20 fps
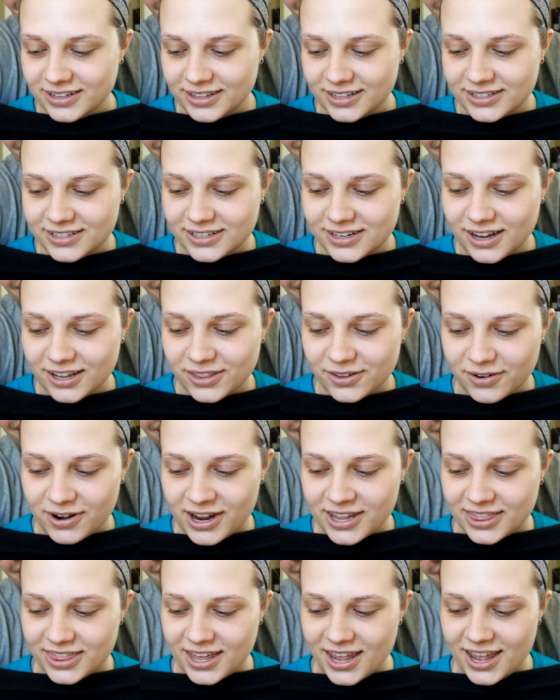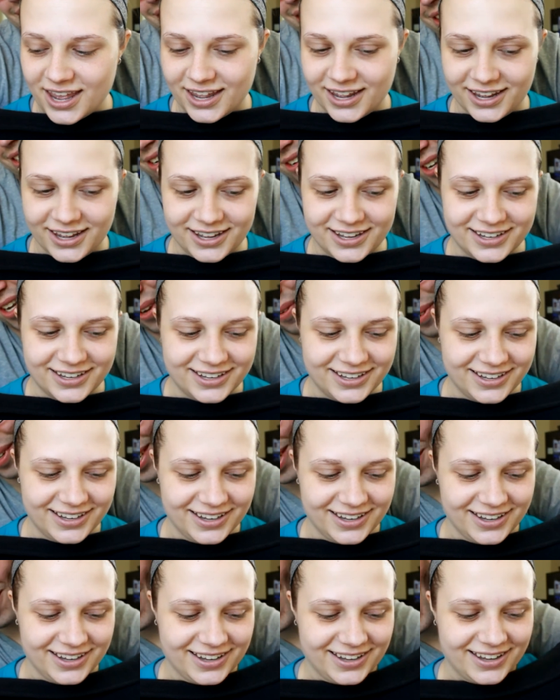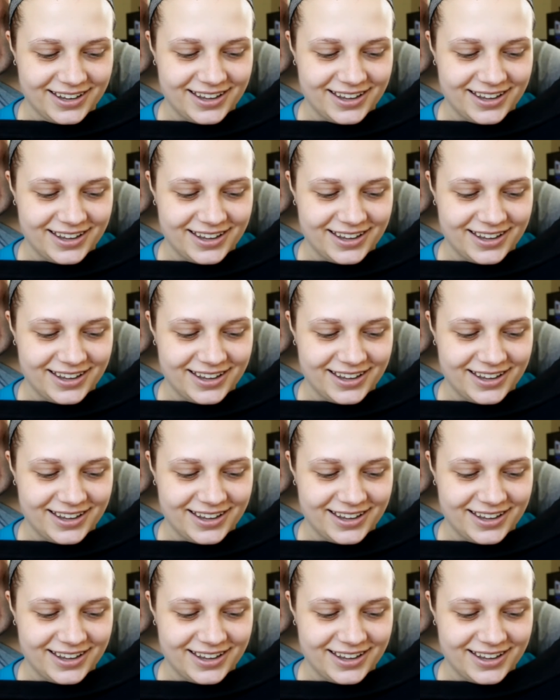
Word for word: It's not the right thing. Okay, what? what?